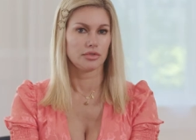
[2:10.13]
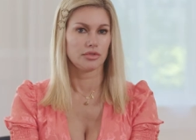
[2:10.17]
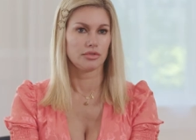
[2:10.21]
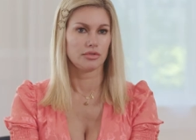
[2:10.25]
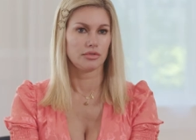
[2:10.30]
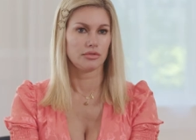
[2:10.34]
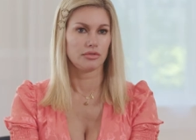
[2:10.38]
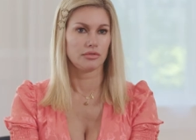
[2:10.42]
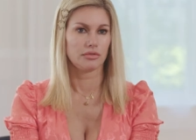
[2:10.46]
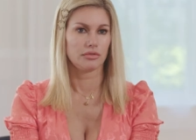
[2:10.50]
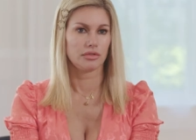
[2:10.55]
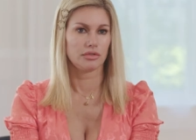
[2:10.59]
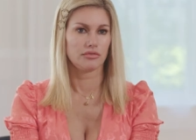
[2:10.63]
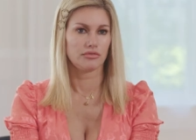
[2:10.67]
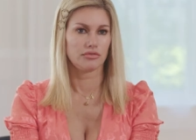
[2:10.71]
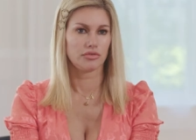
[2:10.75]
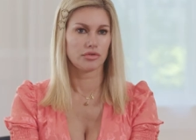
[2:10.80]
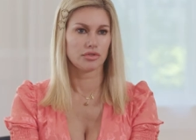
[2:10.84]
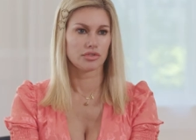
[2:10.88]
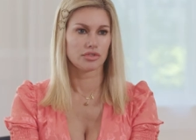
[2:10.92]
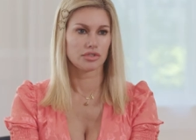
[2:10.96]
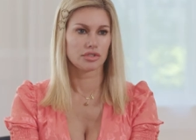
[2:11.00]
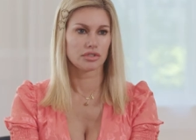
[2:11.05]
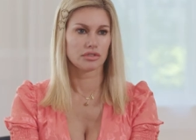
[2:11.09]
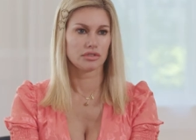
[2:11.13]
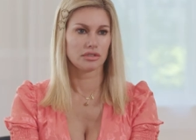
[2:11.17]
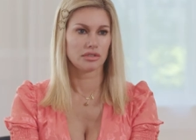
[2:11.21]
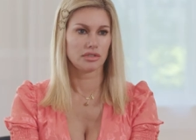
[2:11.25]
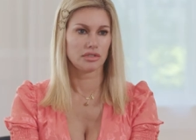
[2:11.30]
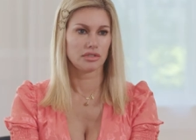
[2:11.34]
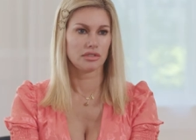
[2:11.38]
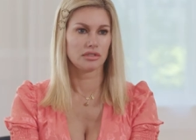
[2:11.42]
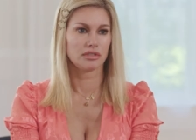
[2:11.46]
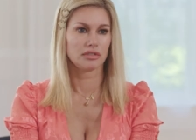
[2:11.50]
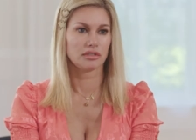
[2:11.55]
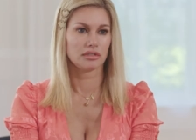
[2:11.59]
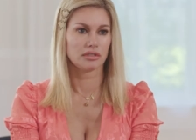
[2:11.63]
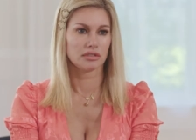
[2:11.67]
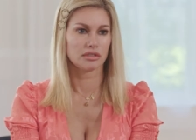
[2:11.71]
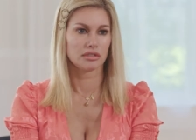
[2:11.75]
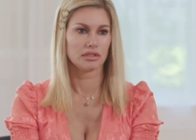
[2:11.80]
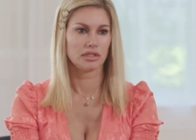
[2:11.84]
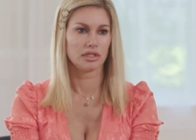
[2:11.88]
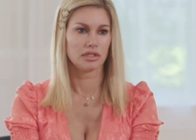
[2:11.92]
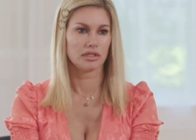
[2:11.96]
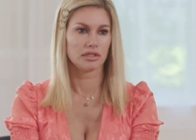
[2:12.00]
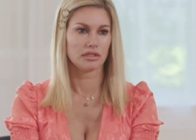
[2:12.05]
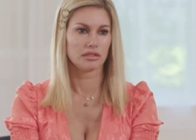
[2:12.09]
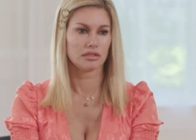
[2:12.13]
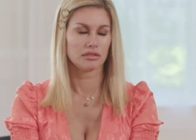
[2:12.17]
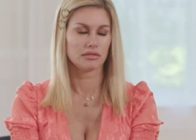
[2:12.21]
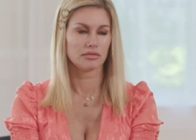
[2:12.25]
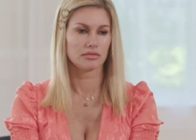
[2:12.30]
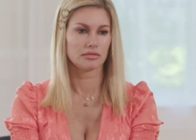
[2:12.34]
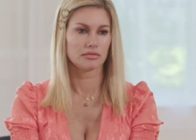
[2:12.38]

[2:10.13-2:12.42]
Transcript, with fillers: who, unfortunately, yeah,